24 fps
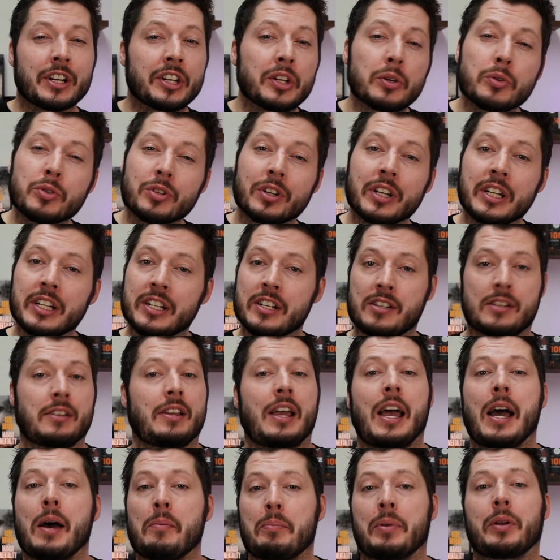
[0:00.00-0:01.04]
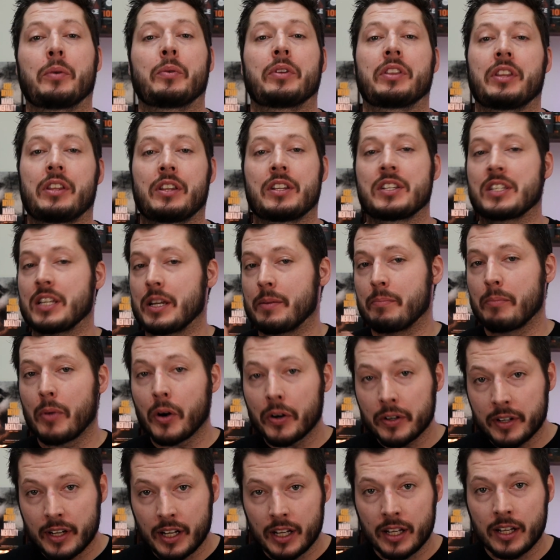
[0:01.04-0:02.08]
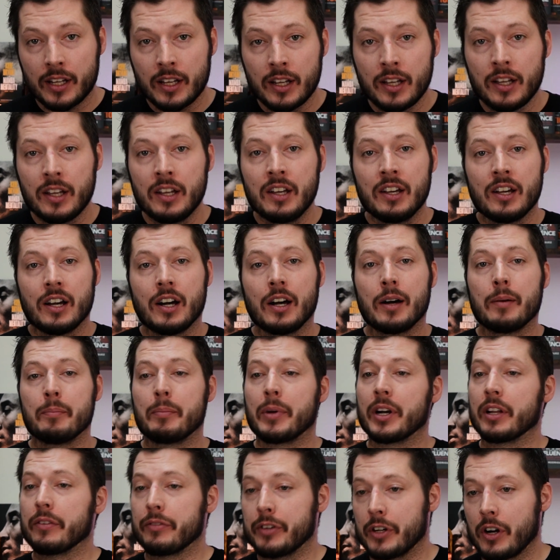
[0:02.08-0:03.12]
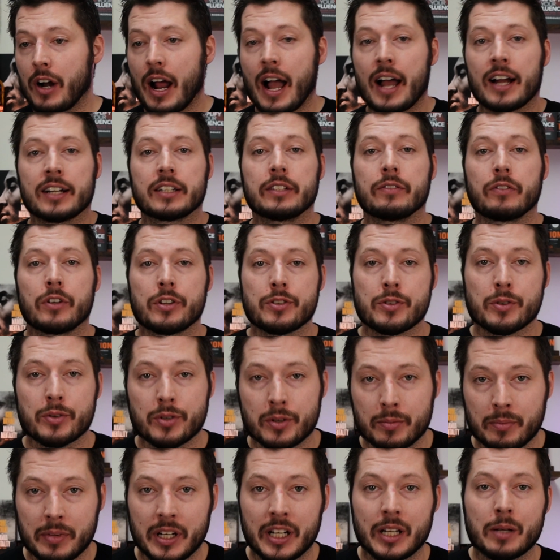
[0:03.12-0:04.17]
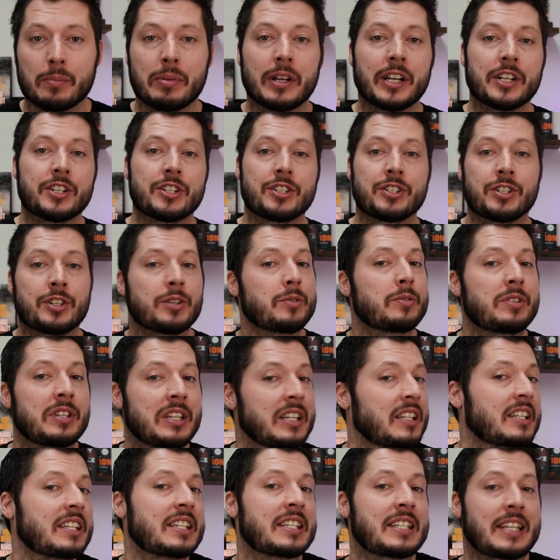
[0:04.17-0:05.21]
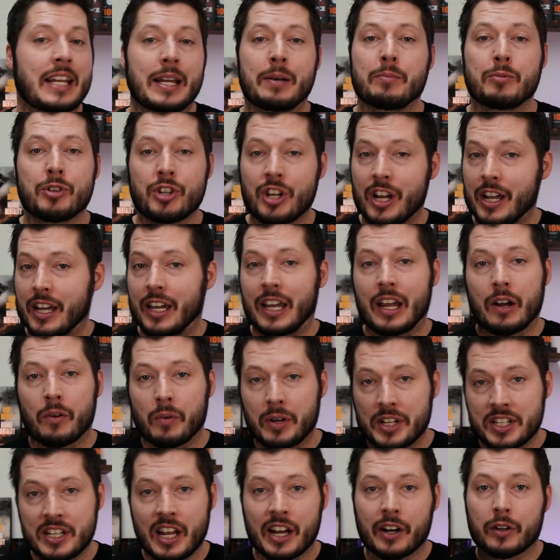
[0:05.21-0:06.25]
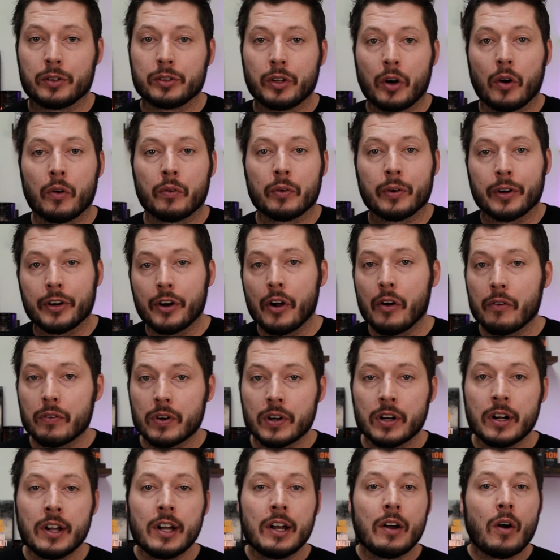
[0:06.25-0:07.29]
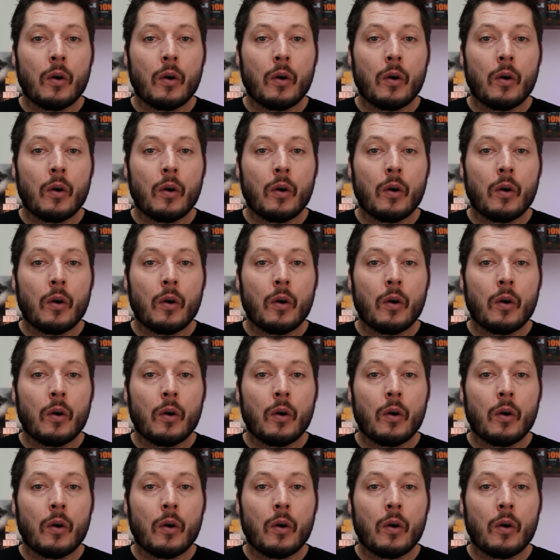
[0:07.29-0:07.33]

Usually it doesn't happen within the same market, but if you're active on social media pages, you see the same shit get recycled over and over.